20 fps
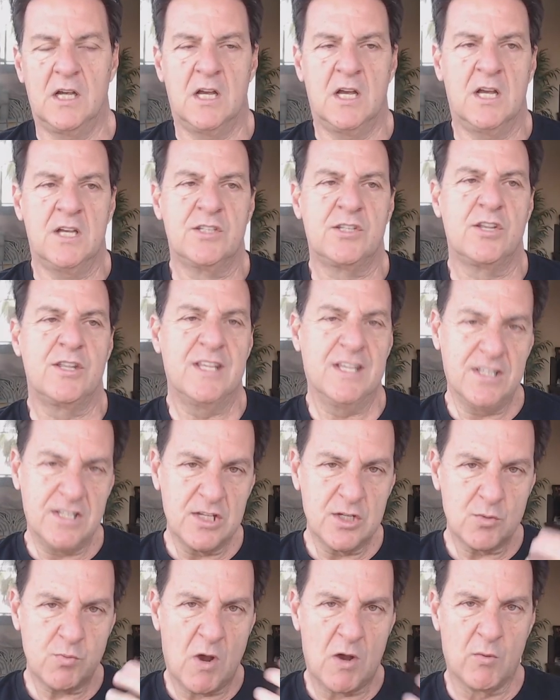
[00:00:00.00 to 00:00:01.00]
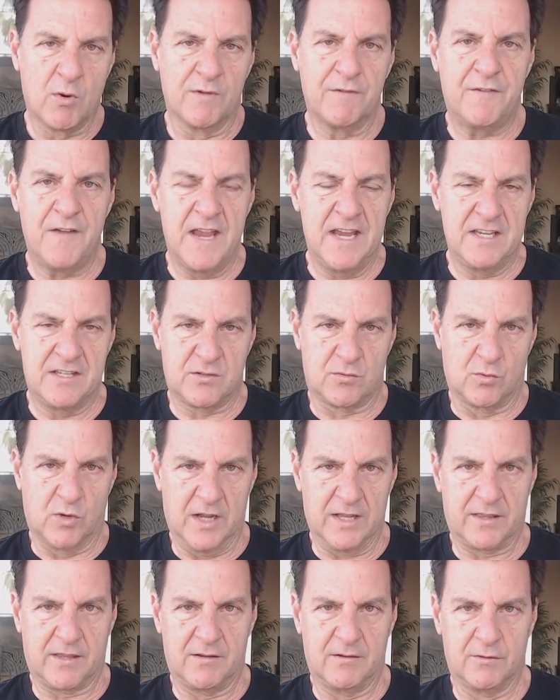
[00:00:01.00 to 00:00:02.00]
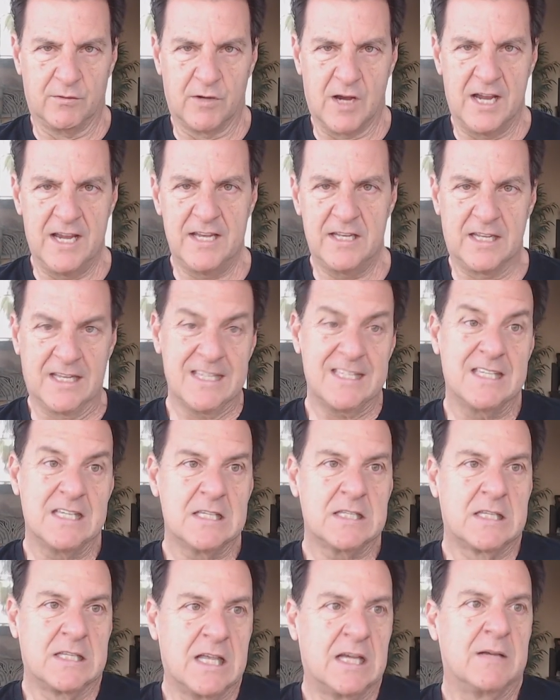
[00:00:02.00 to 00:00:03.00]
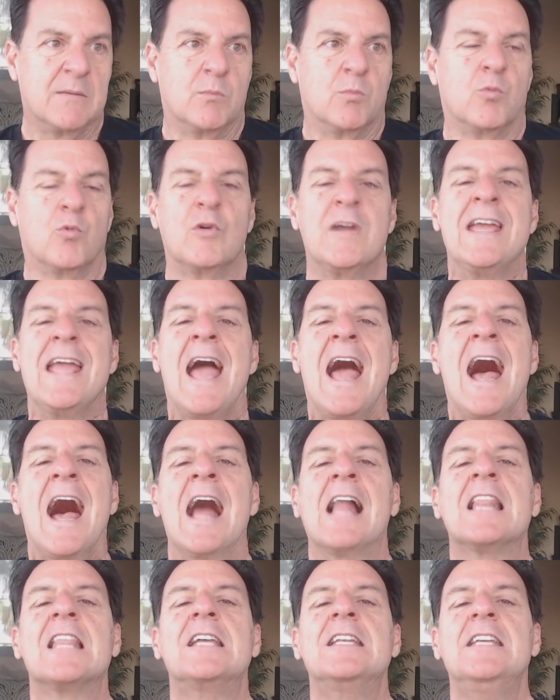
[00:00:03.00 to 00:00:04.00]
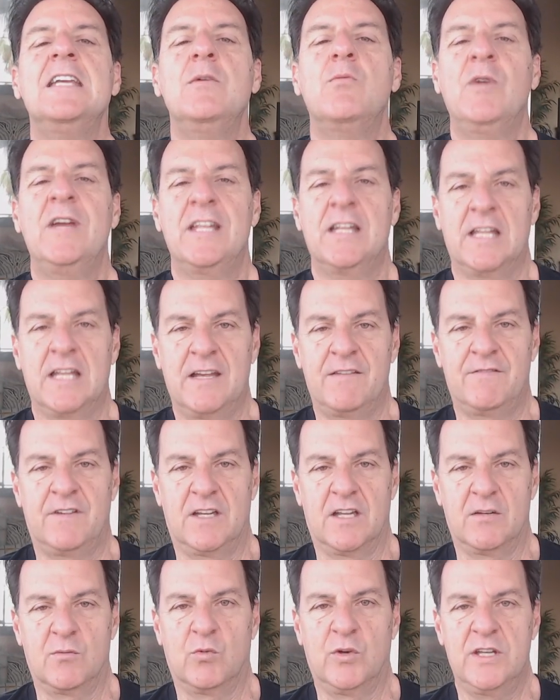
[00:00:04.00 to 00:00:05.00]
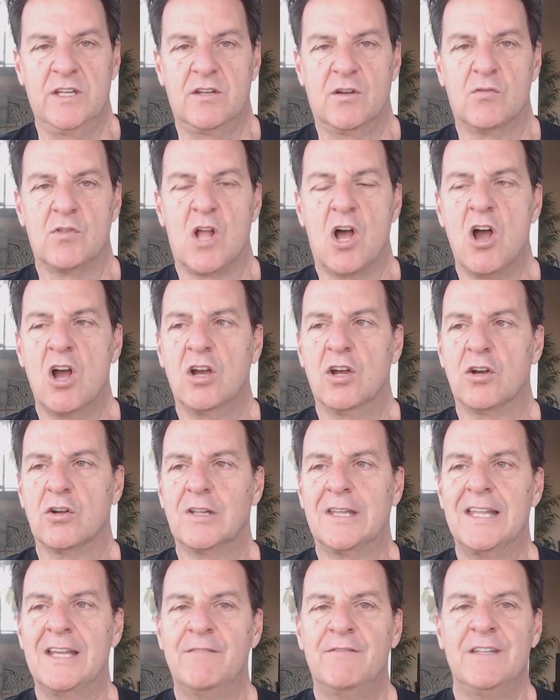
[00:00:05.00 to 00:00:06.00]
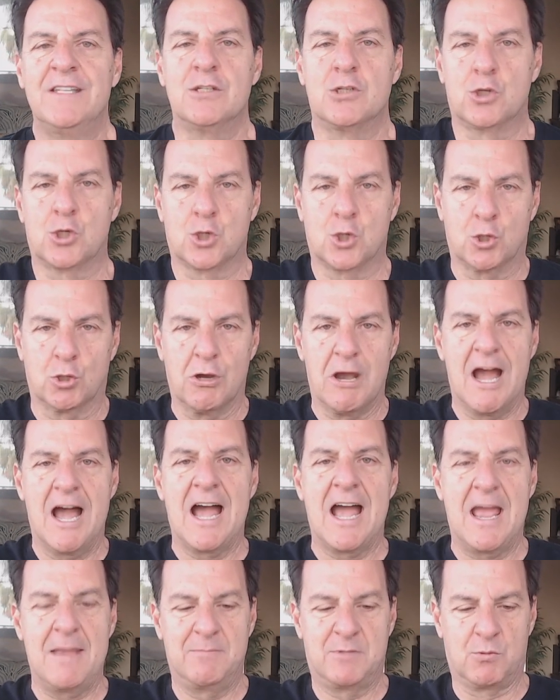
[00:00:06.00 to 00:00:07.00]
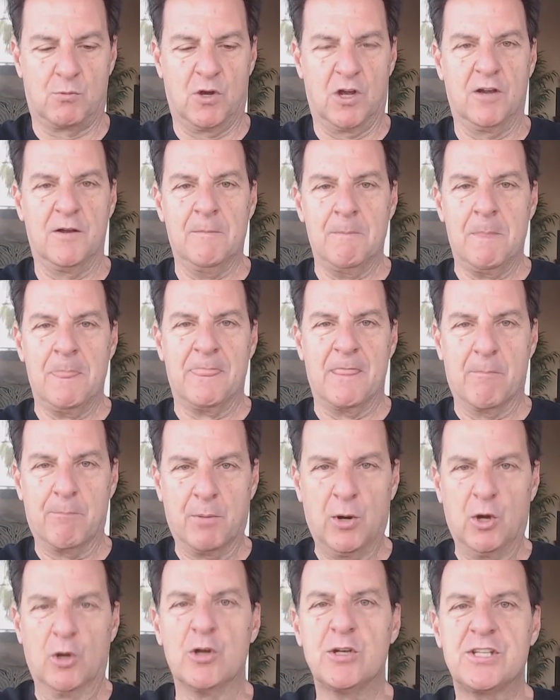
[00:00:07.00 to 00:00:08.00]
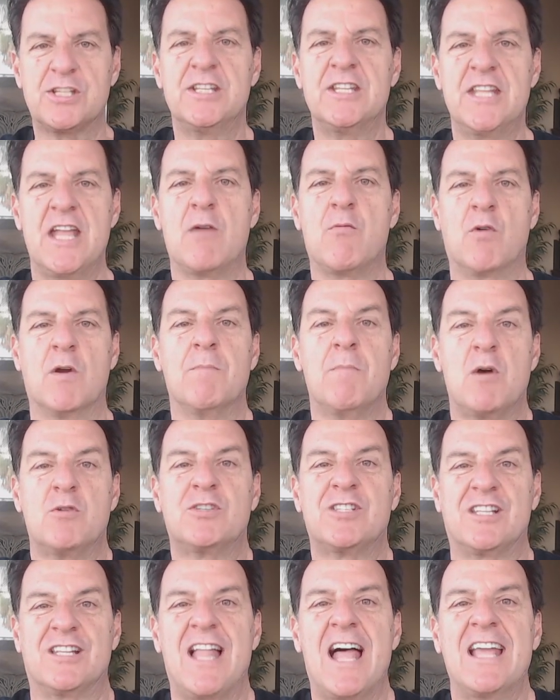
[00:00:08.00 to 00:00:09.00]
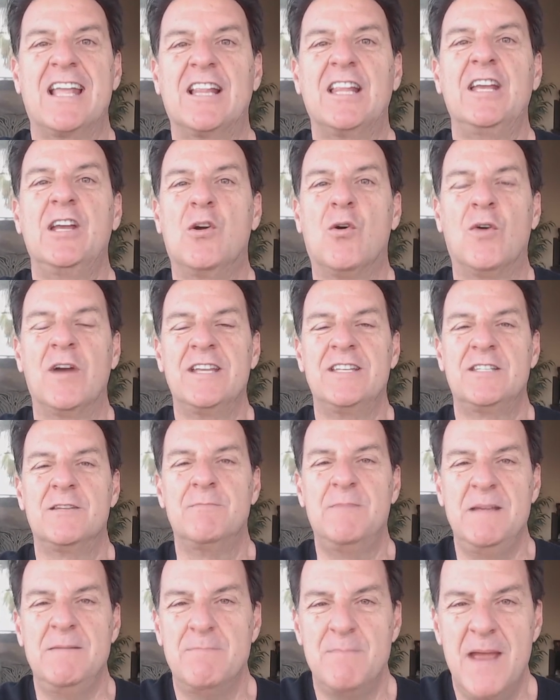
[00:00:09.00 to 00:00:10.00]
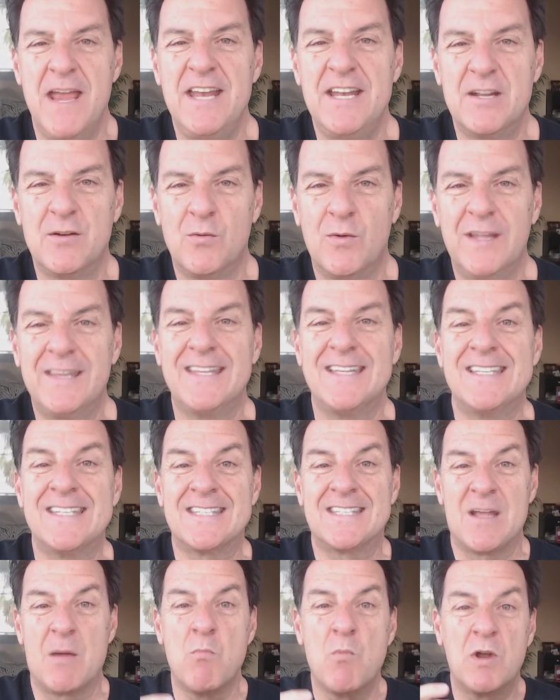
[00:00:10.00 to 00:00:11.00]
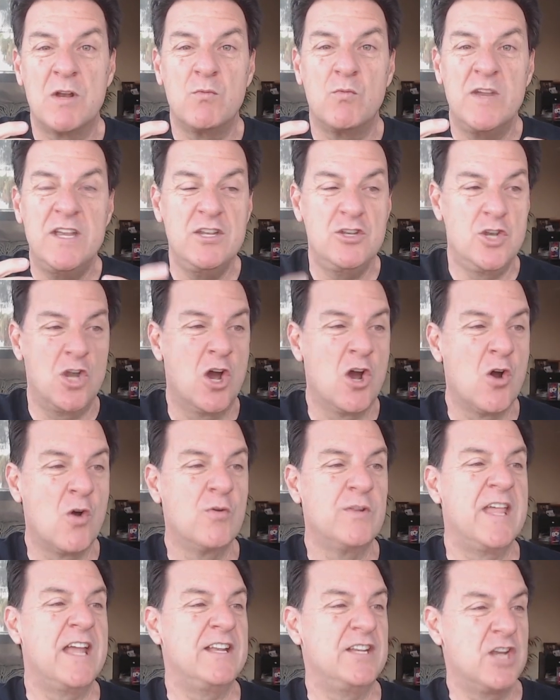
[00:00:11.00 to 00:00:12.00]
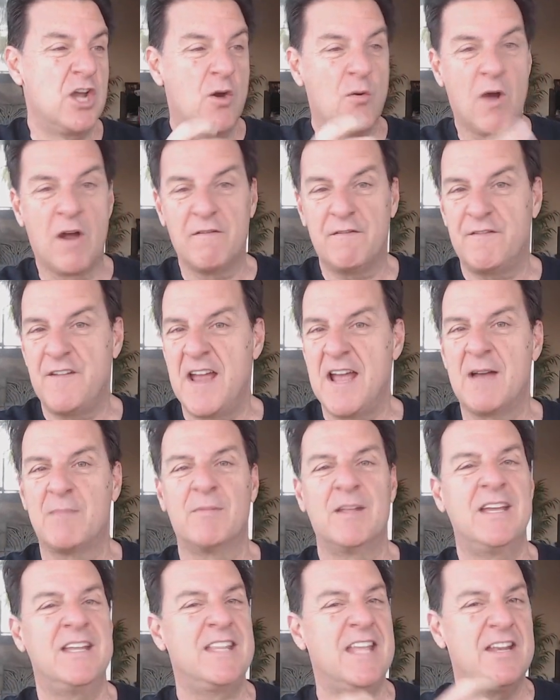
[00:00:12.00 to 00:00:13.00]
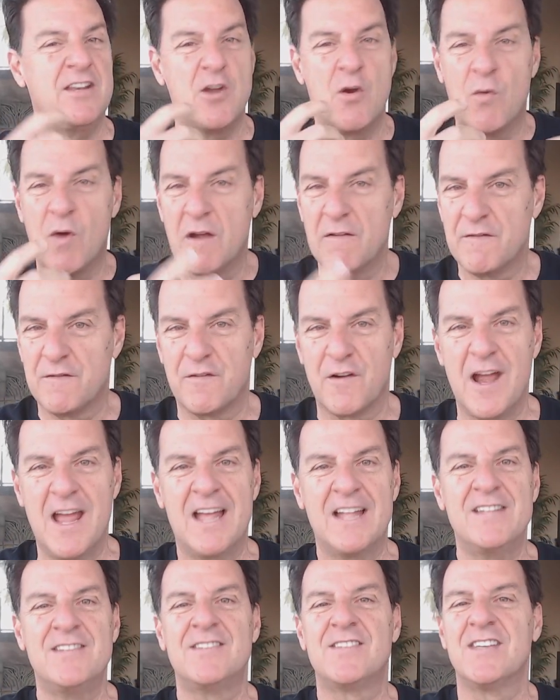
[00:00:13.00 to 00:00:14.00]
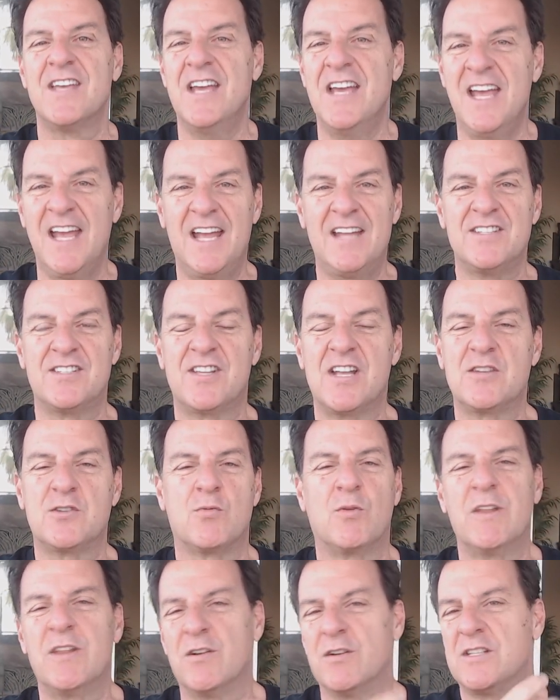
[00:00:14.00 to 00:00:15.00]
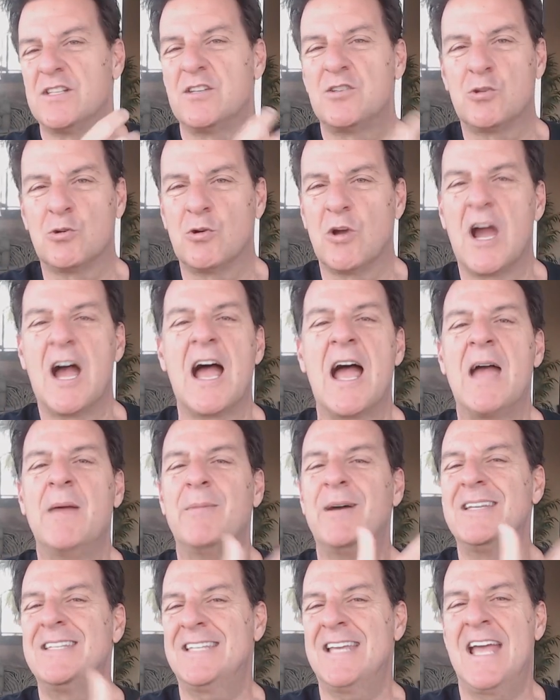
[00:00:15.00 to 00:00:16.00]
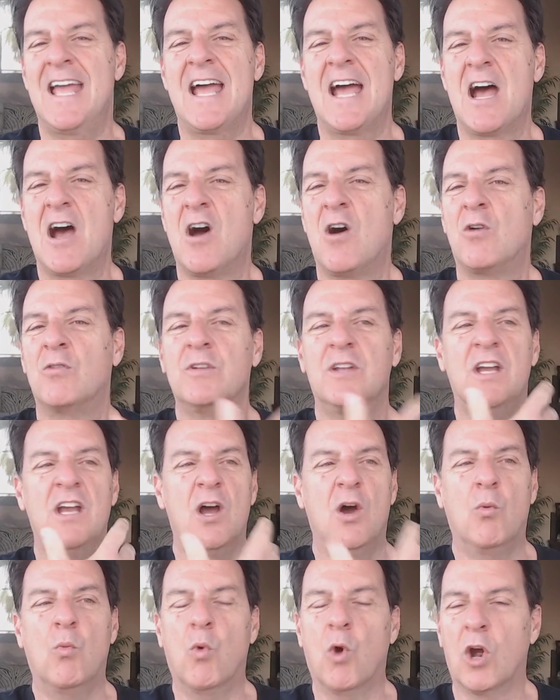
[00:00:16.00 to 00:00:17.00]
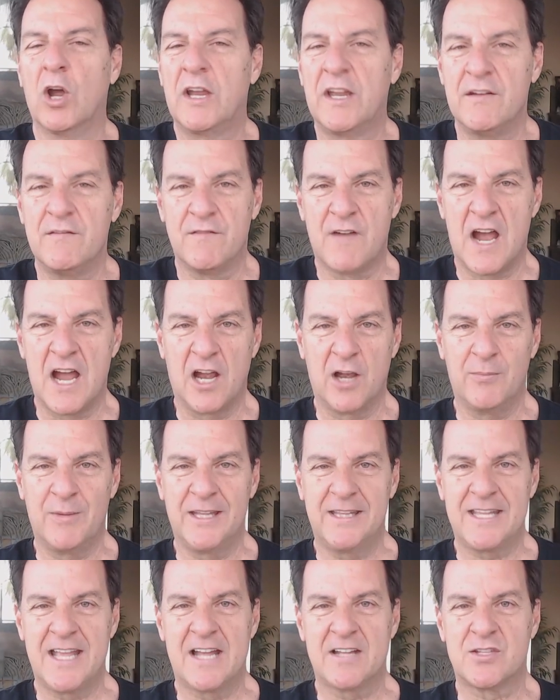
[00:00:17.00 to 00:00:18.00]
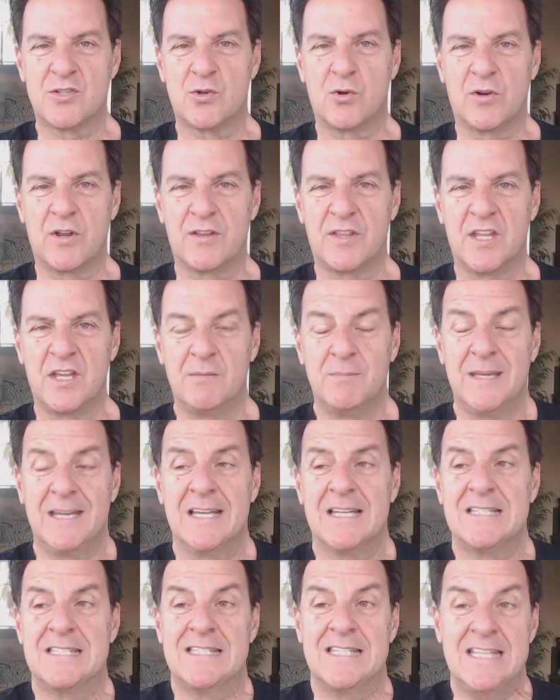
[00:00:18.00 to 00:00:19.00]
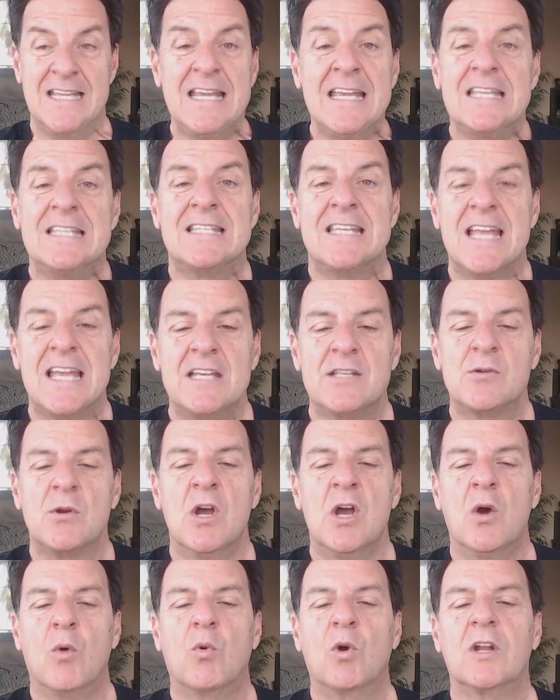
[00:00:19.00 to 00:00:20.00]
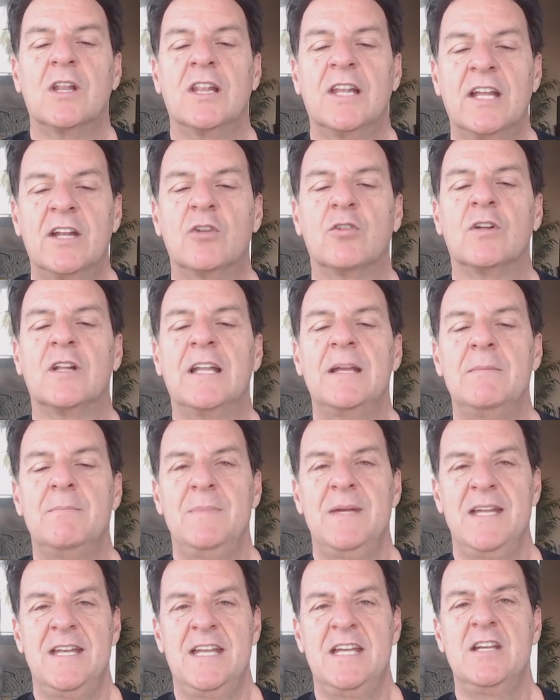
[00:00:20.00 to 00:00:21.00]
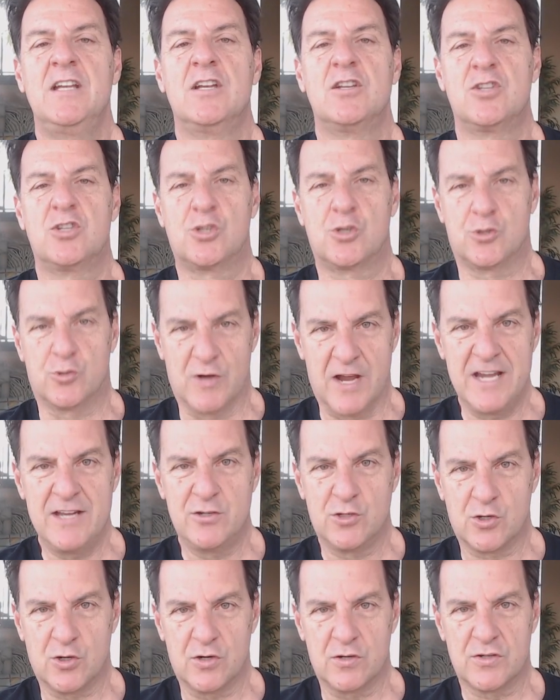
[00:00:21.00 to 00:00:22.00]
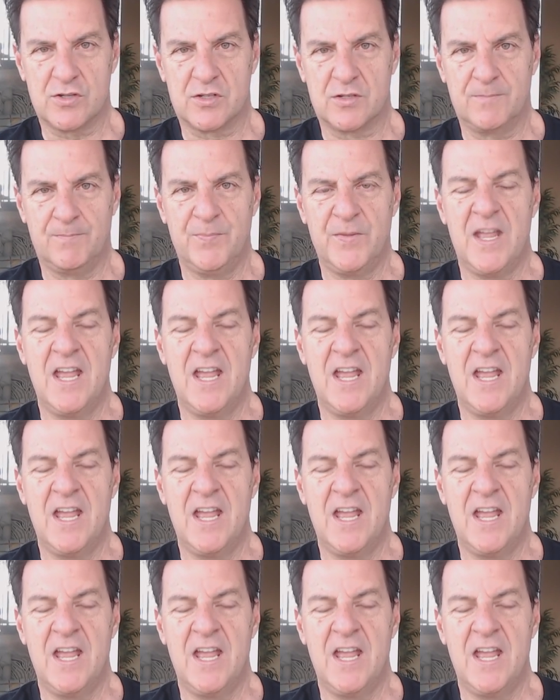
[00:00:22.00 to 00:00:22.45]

So this is what we're faced with, right? This is the reality we live in. We no longer live in tribes where the person that we're most likely going to be mated with is someone we know. They know our family, they know our friends and such, whether it's a tribe, a town, work environment, that sort of thing, because these days we're literally meeting strangers.